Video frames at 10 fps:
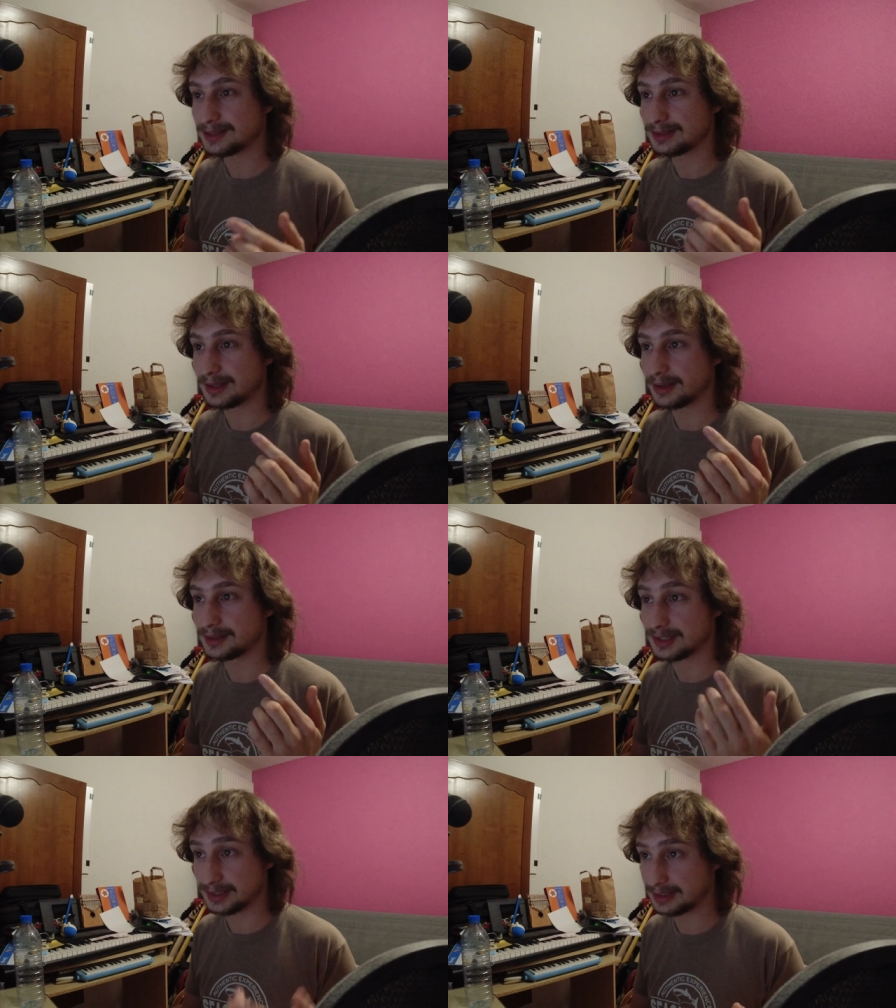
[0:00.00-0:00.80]
that
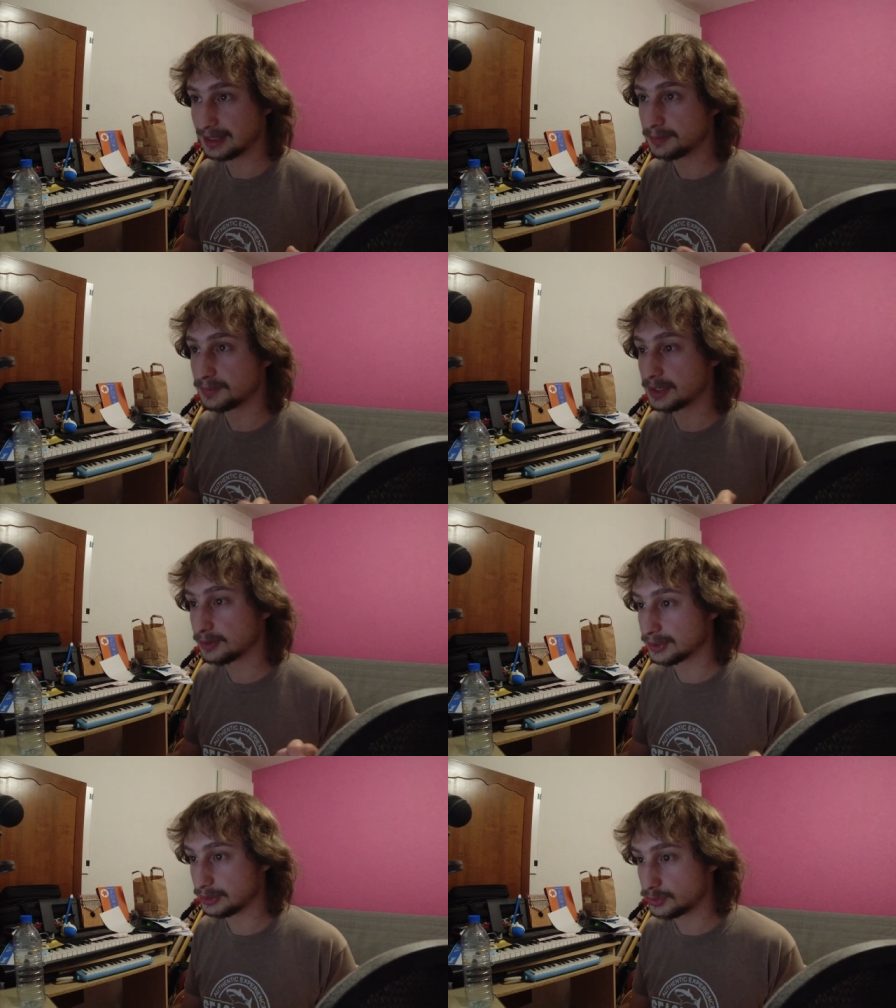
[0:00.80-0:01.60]
she said that
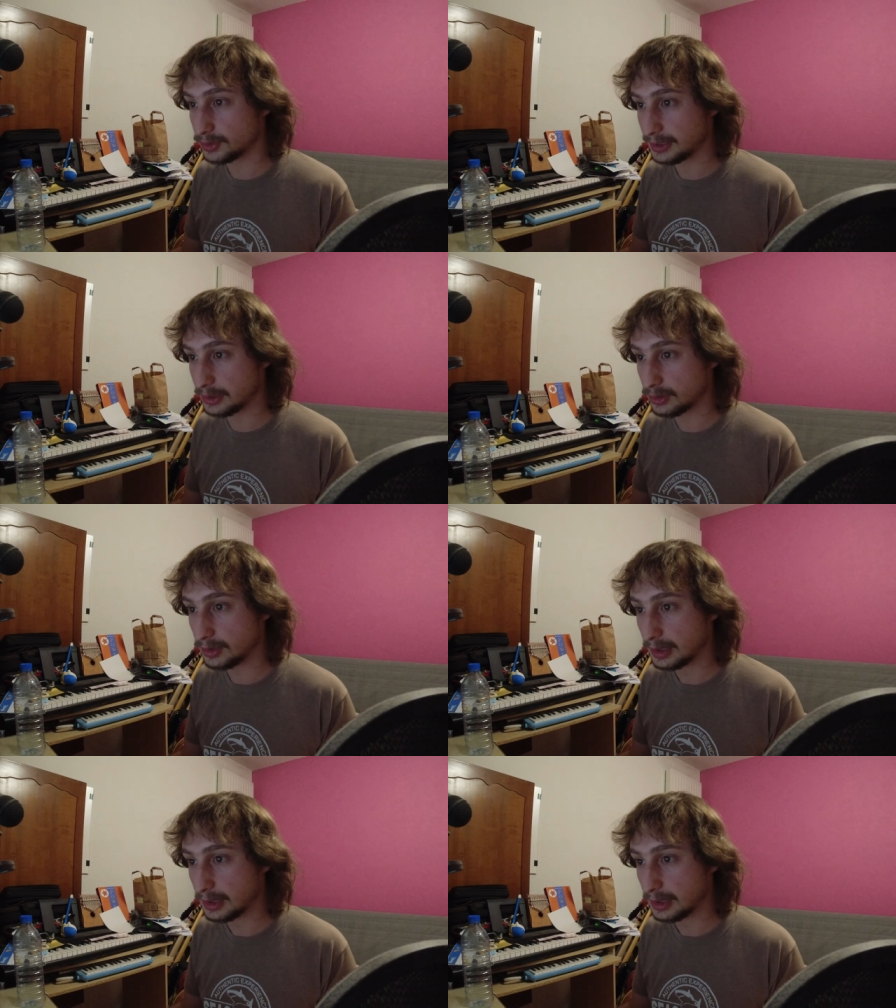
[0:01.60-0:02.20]
because in Duolingo,